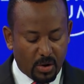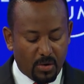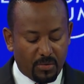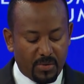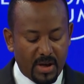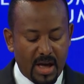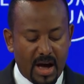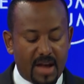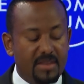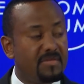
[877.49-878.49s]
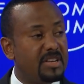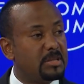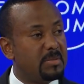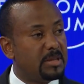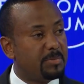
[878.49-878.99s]
of an
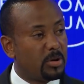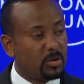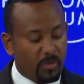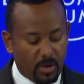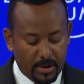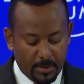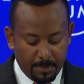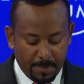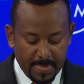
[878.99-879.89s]
investment portfolio